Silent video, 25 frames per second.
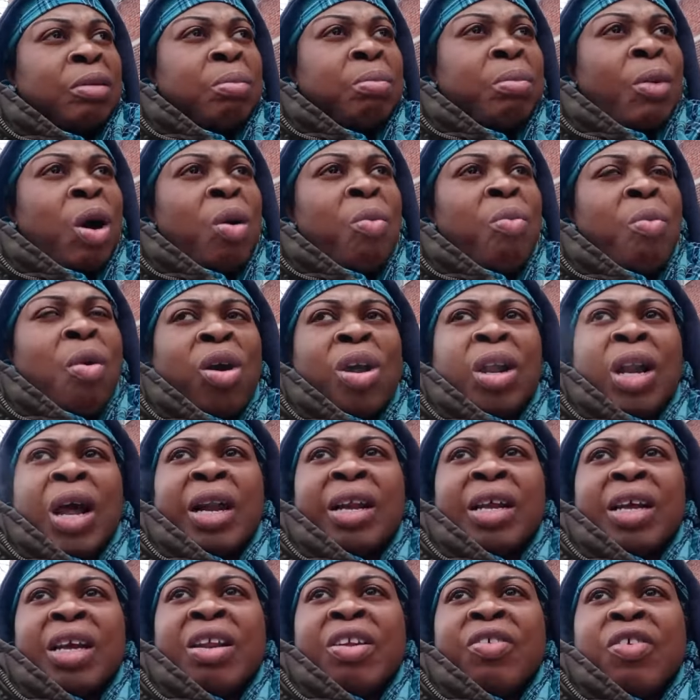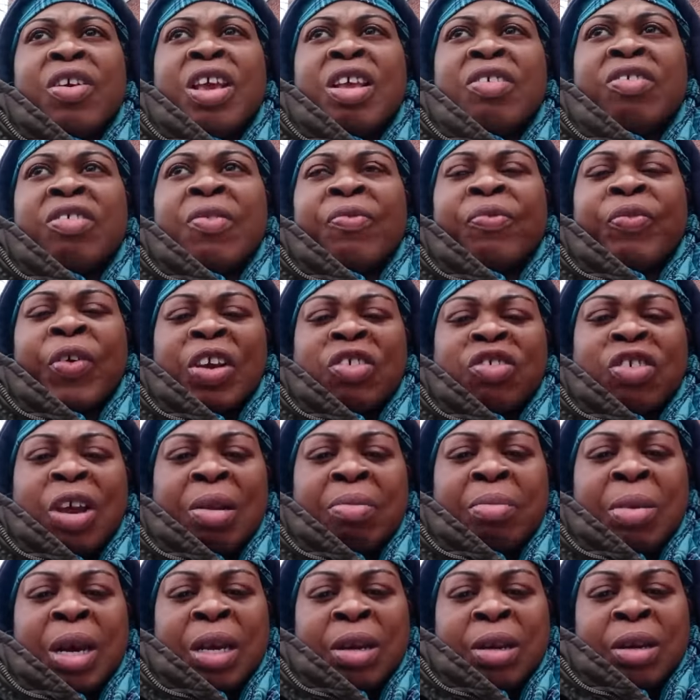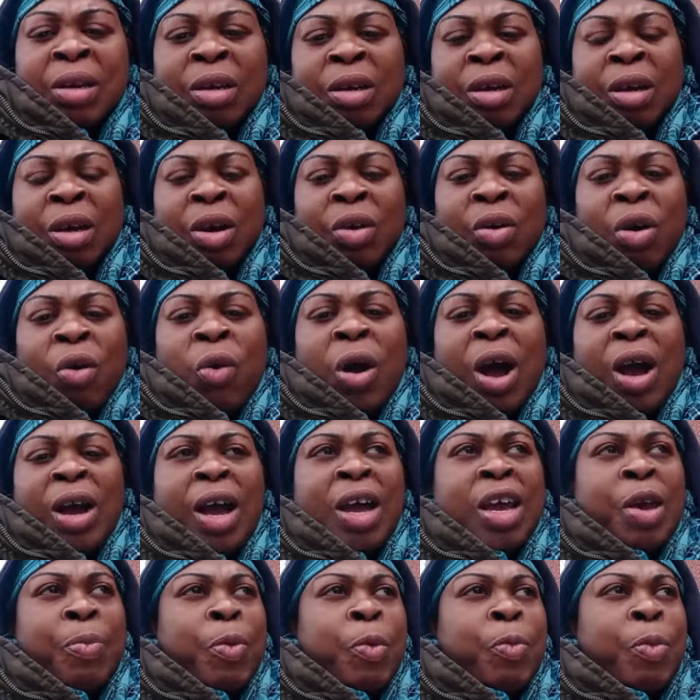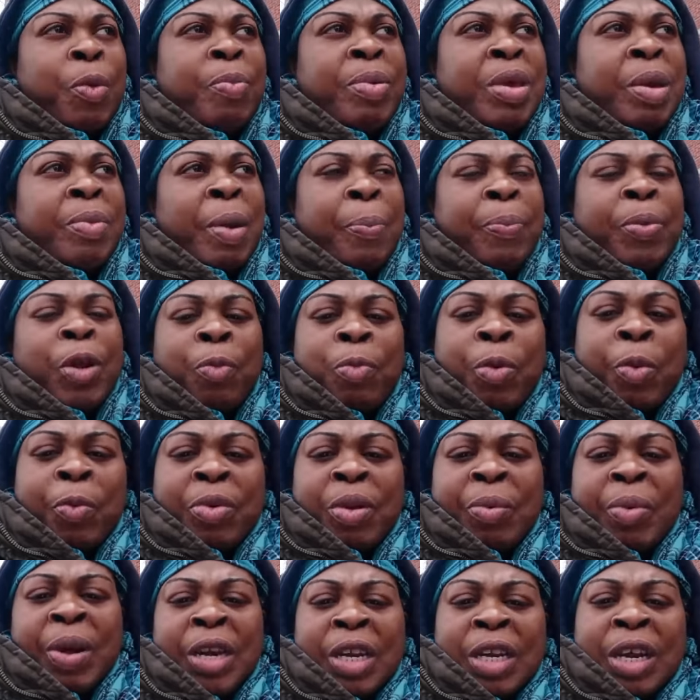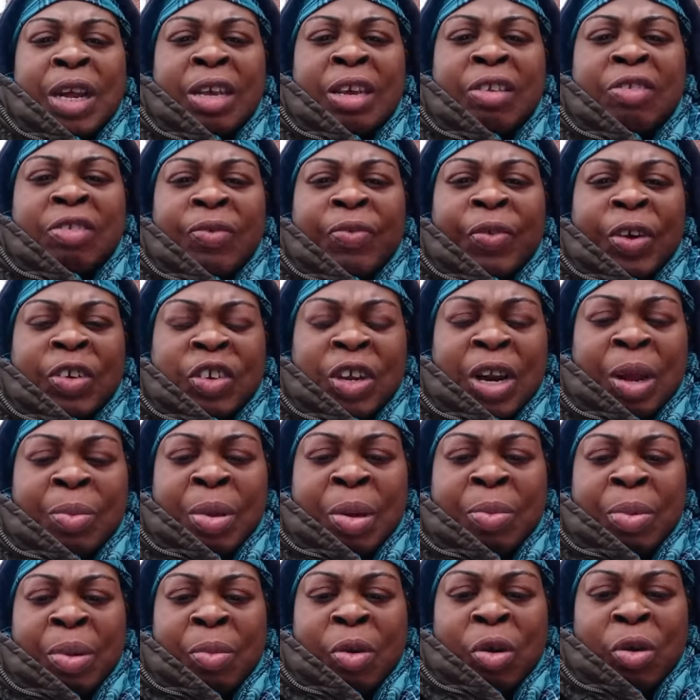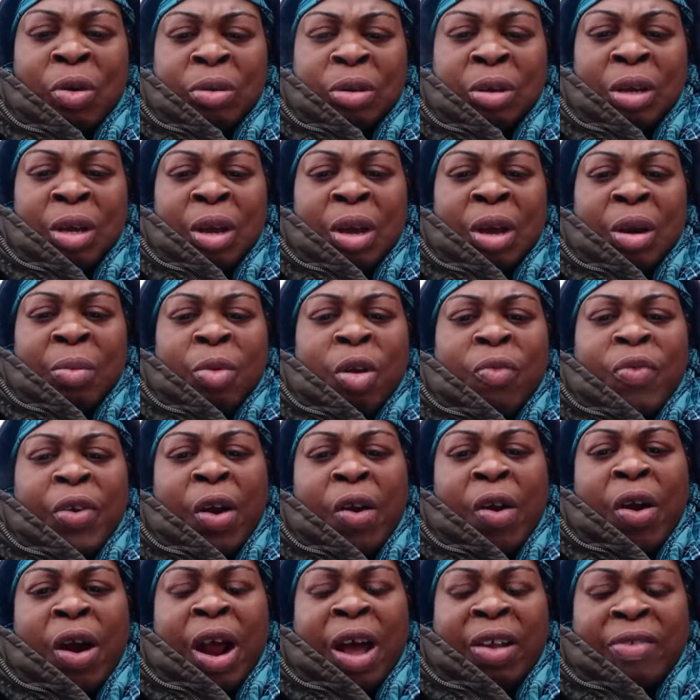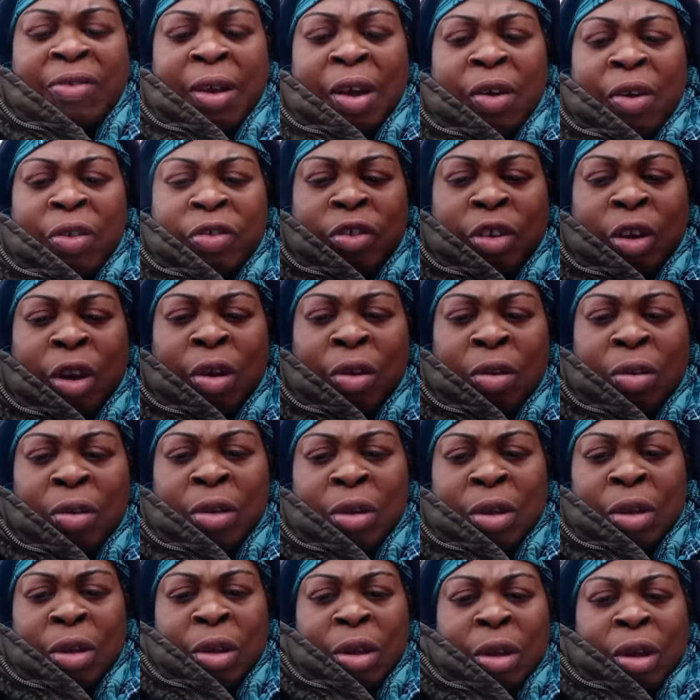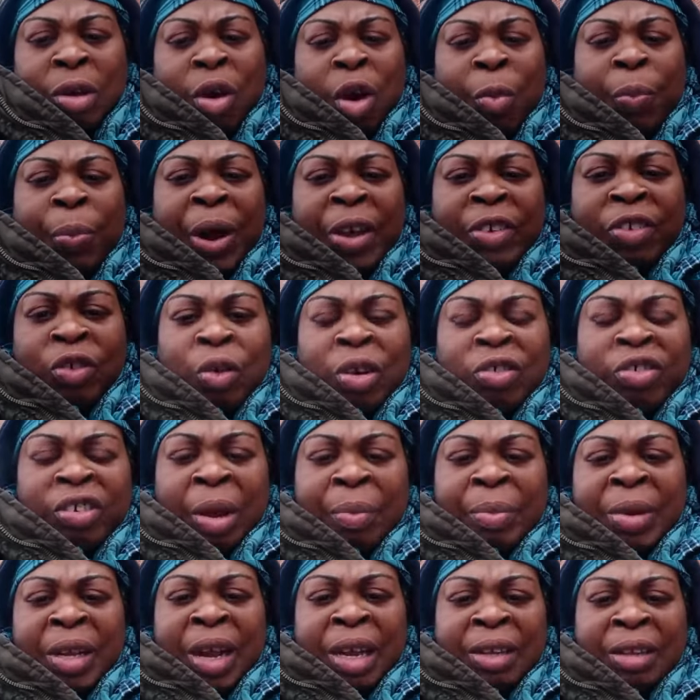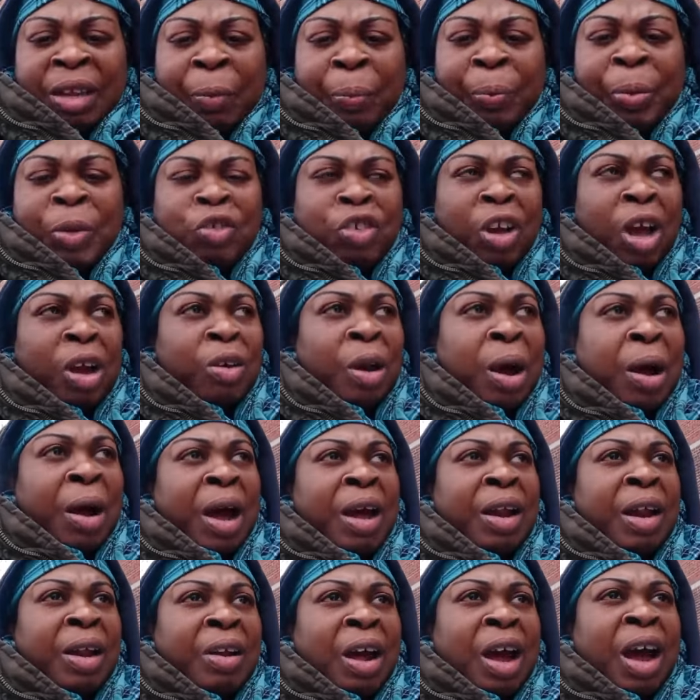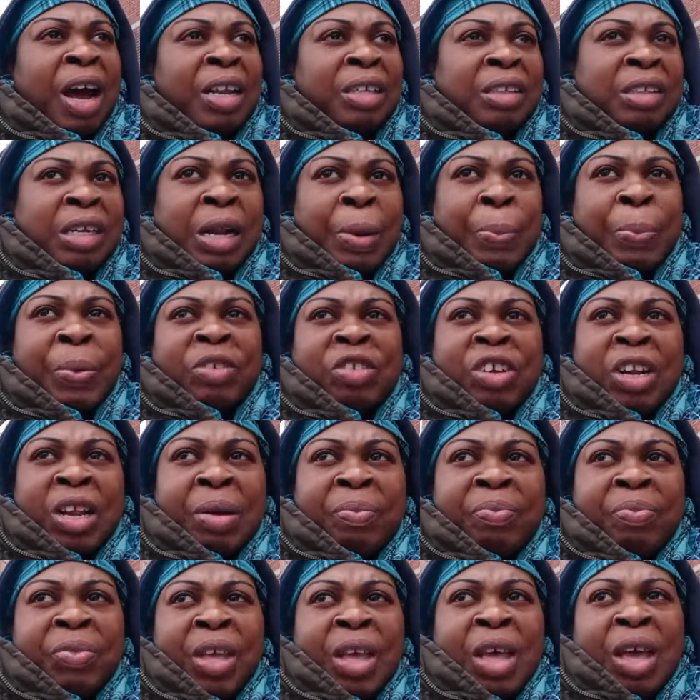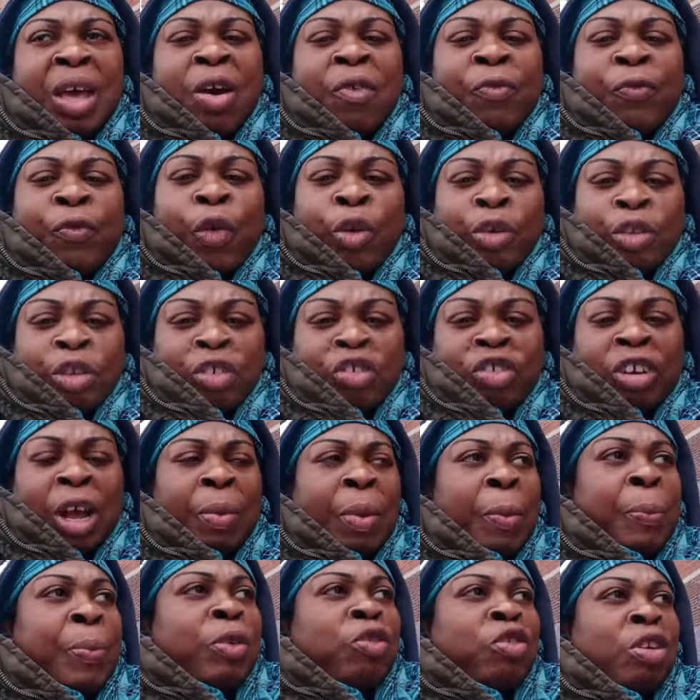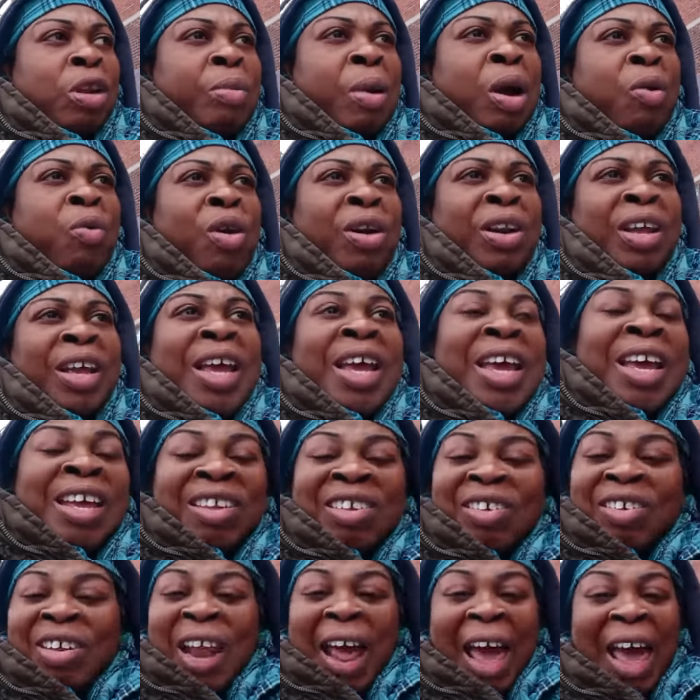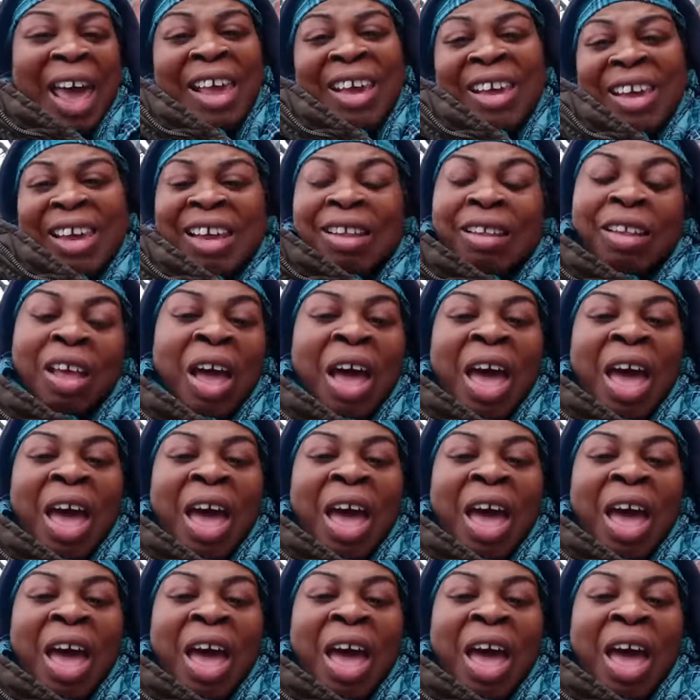Bumbo clot in yeast infection bed. But why can't you people baby, pray people baby and get an yeast infection of baby mouth? Move your ass and go sit down. Come on social media, take picture and alter the picture them. Photoshop the picture them I want. You like it?